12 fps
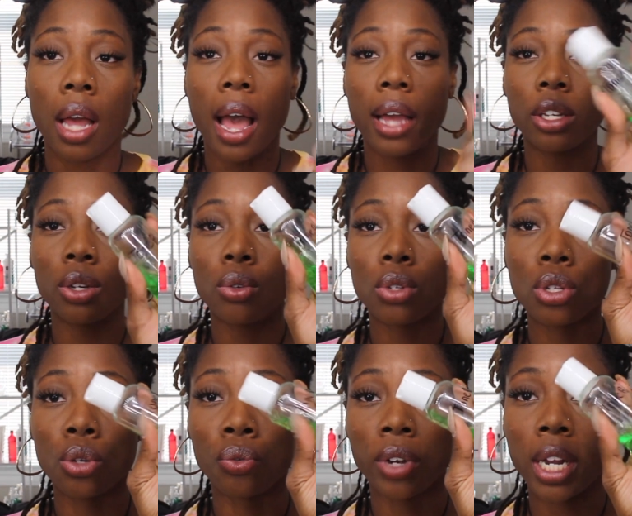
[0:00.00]
I
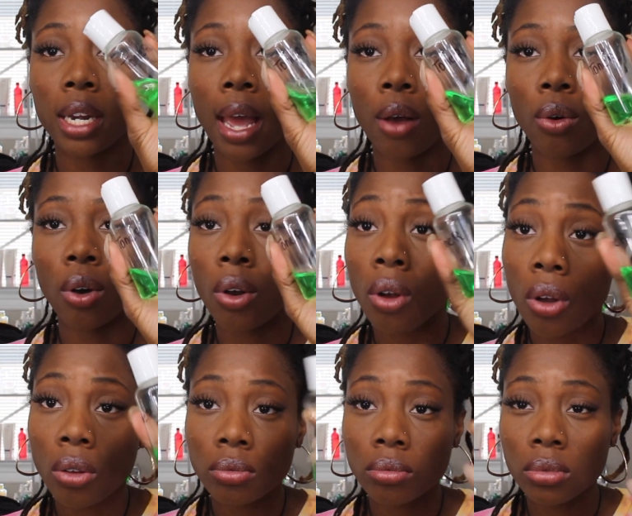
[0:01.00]
used green
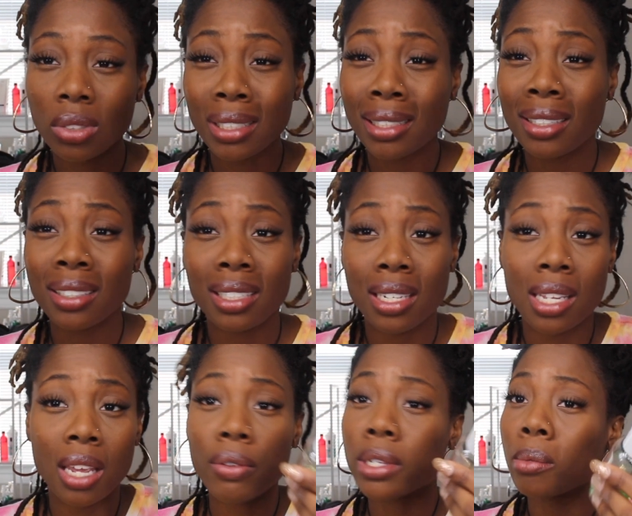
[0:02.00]
alcohol just
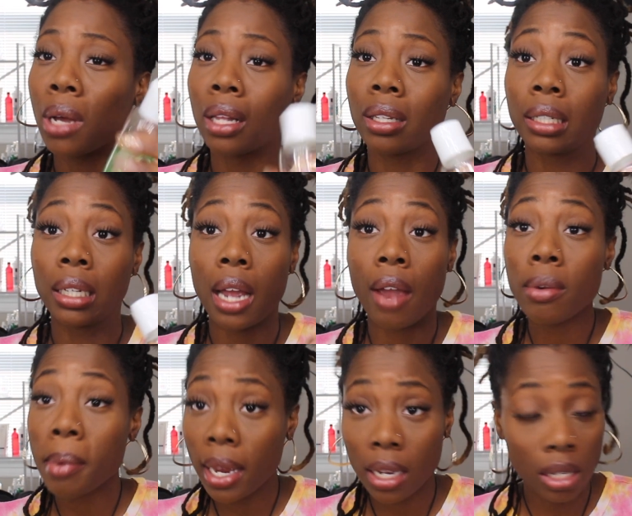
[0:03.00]
to give it some color.
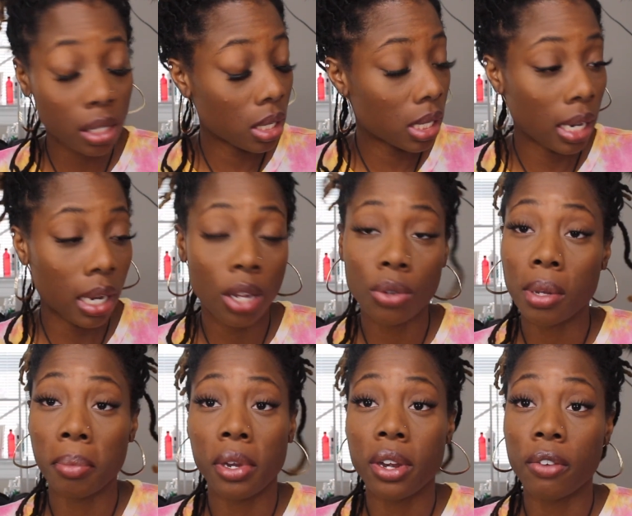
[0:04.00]
Everybody said they used
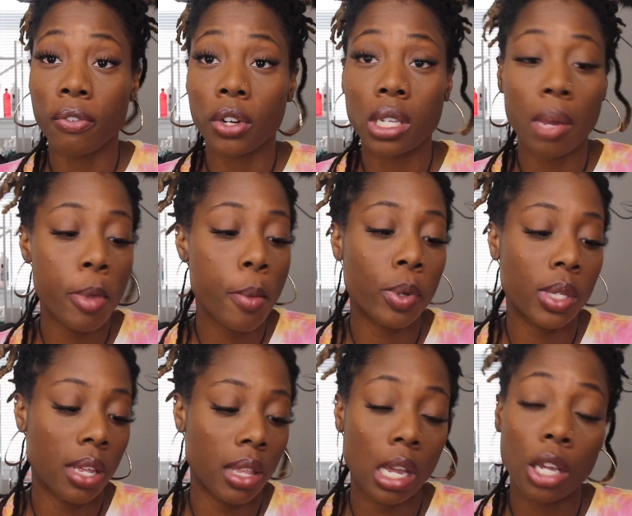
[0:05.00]
something different. Some people
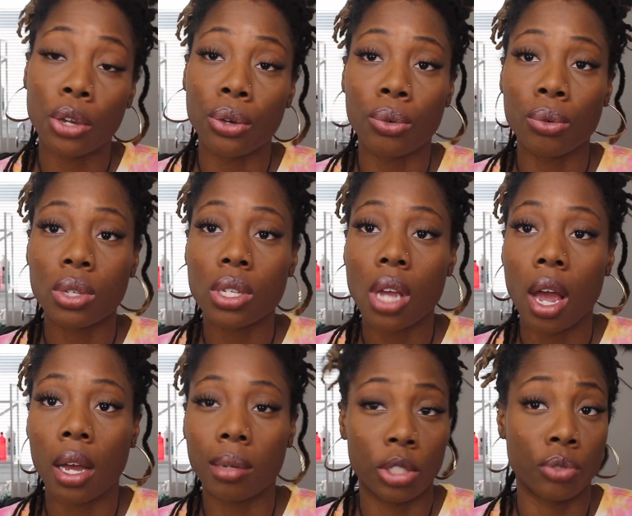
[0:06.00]
said they used
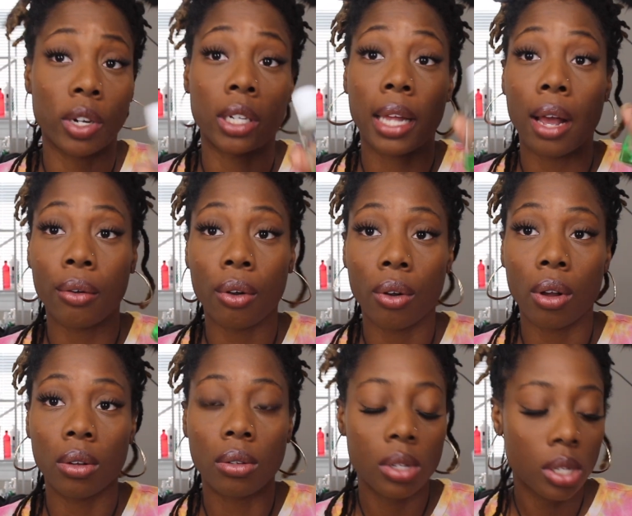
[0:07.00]
just regular alcohol.